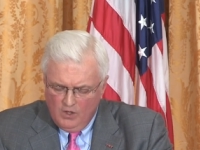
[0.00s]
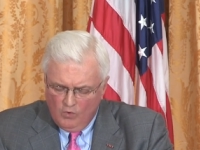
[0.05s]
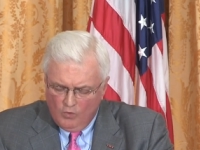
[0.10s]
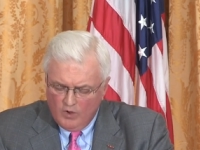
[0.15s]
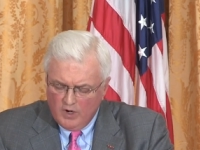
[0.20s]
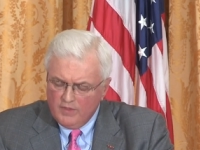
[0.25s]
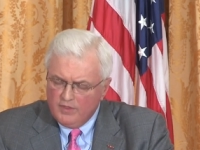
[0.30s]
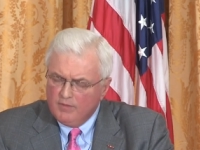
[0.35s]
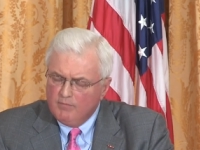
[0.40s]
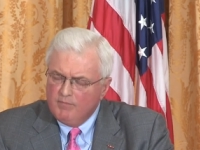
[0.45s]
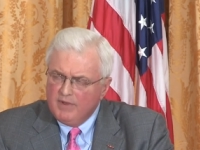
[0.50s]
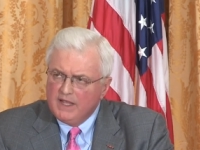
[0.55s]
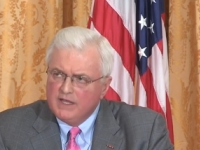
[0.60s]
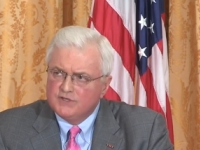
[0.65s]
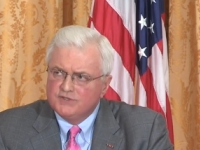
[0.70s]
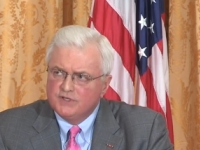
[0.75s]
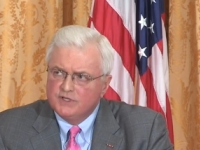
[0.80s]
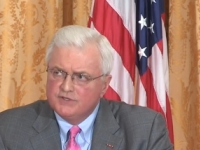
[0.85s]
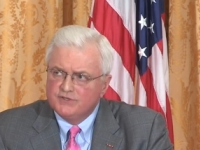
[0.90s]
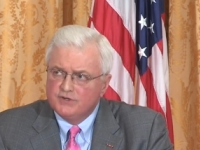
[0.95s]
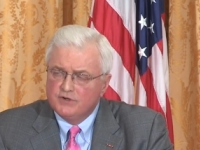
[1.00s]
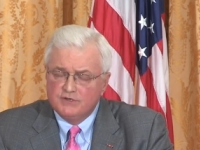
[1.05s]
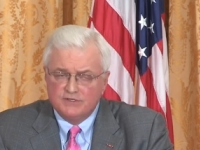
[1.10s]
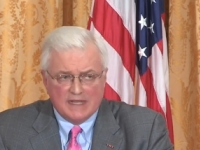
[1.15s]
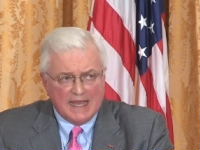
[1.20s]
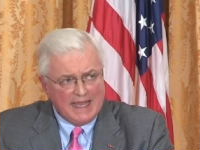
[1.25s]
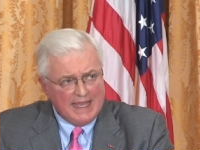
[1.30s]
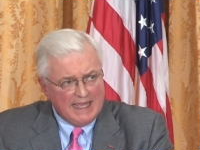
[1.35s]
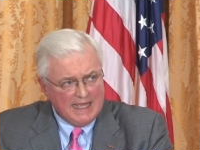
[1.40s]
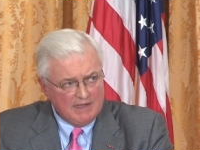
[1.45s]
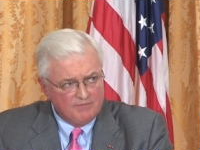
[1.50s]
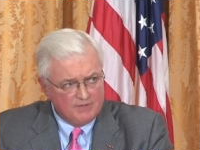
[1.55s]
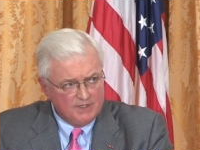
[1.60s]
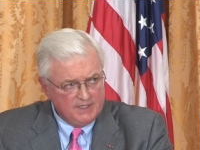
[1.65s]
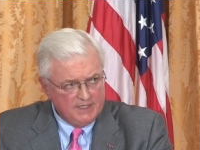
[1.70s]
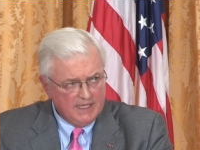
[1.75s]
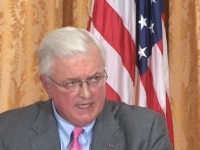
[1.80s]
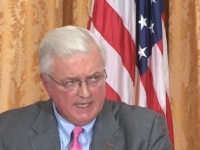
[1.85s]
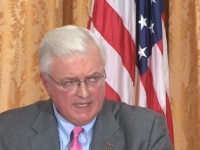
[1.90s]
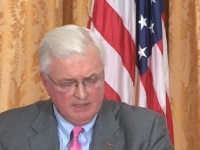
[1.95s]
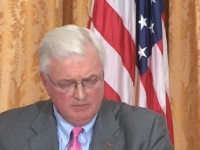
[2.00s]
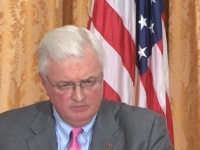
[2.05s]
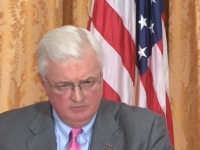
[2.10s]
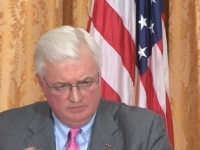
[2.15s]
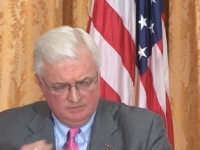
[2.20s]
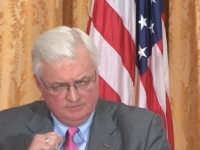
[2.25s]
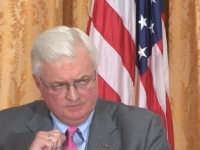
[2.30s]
One of the biggest concerns I have today,